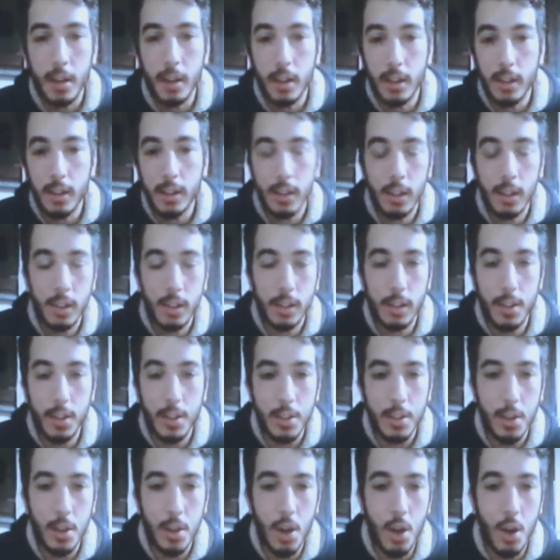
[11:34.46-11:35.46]
in the
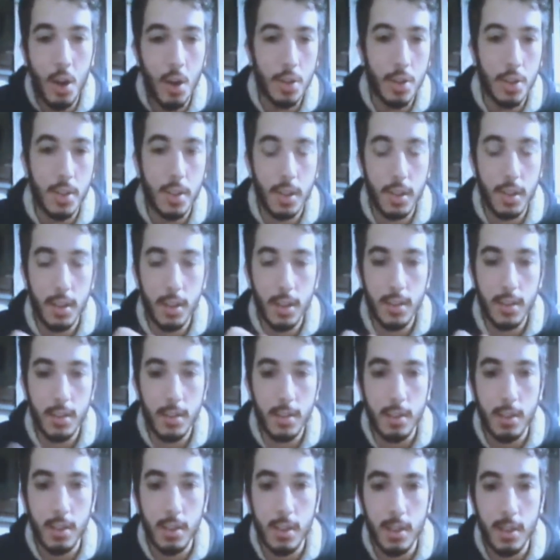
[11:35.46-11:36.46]
songs
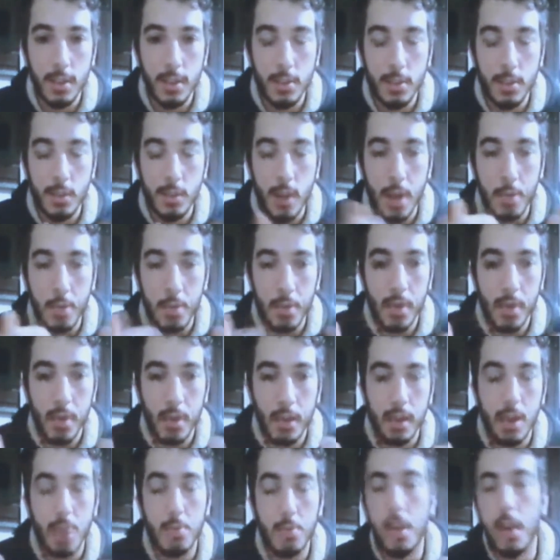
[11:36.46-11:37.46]
is
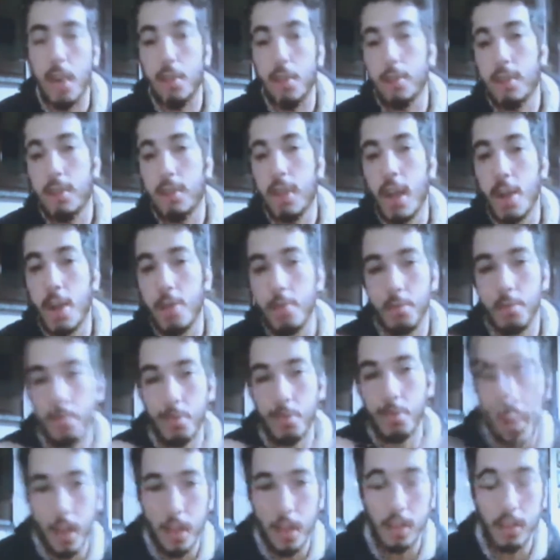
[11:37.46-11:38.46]
rapping about
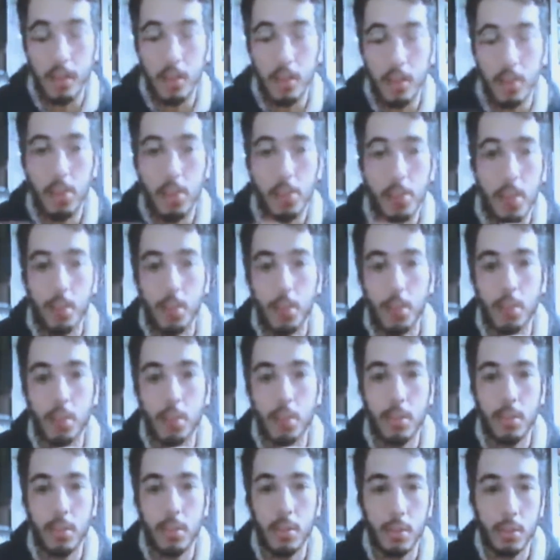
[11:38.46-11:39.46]
coming back, you know, about
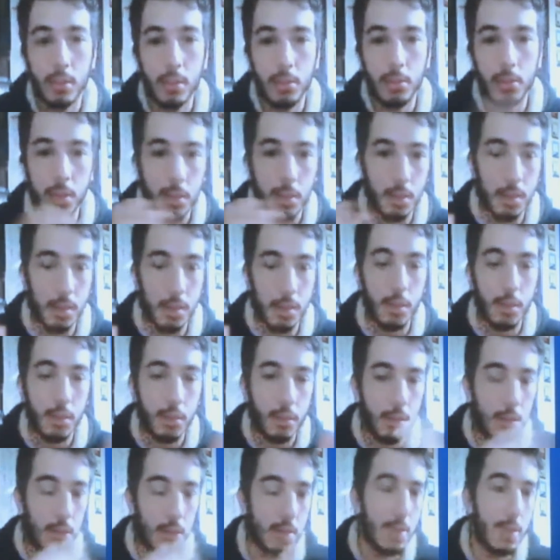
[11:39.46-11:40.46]
the
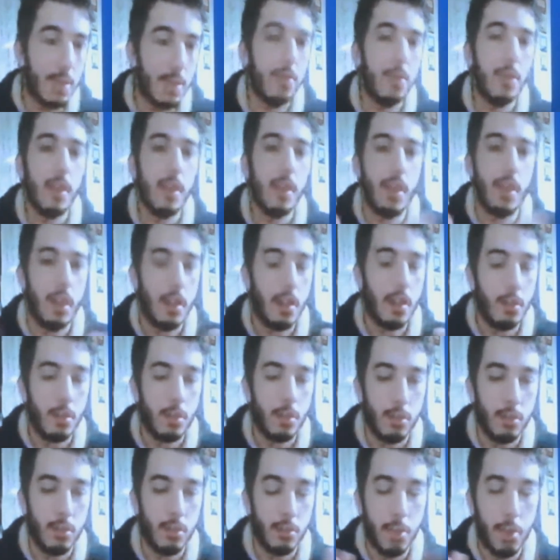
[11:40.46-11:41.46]
return to Syria
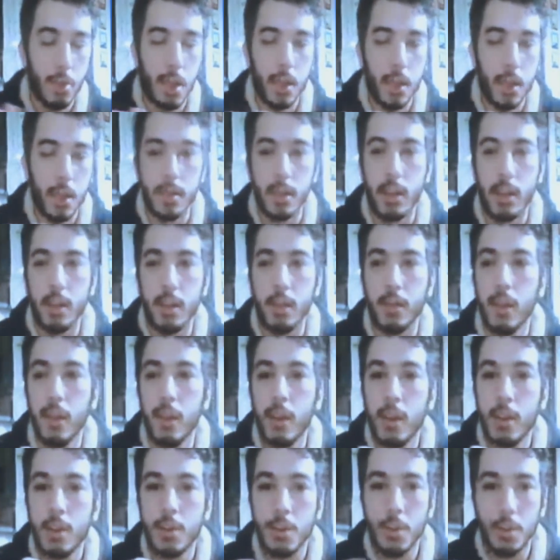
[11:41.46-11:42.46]
or to Palestine.
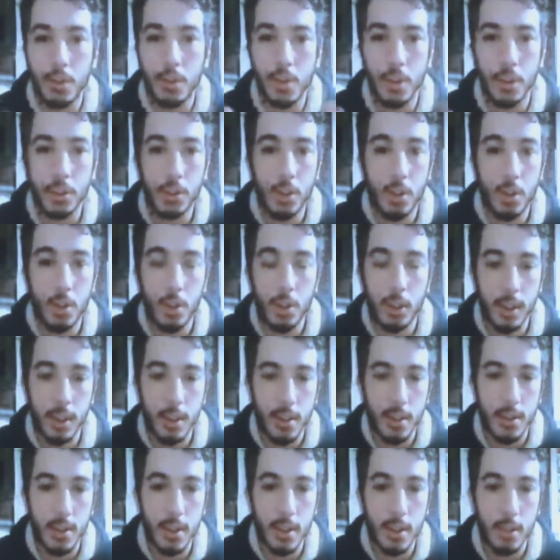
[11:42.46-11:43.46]
So it's not only
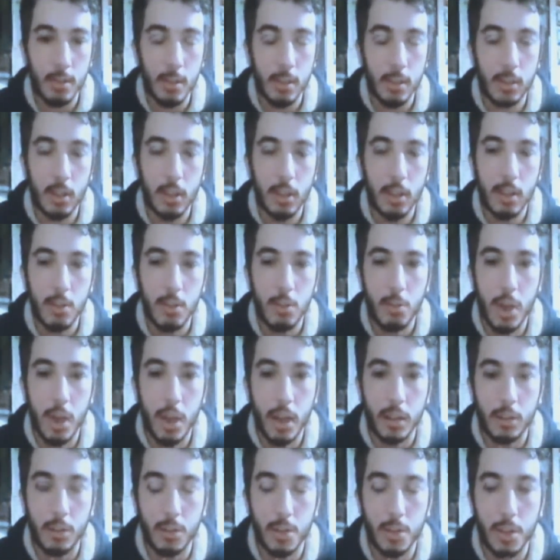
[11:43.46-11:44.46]
Tazneen, not only the
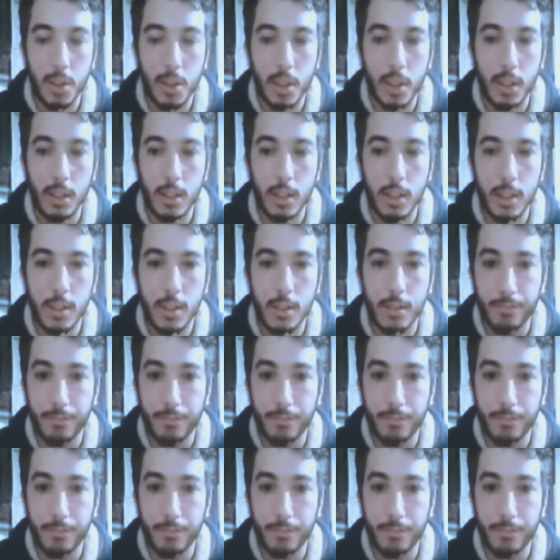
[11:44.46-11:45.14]
bride who say this.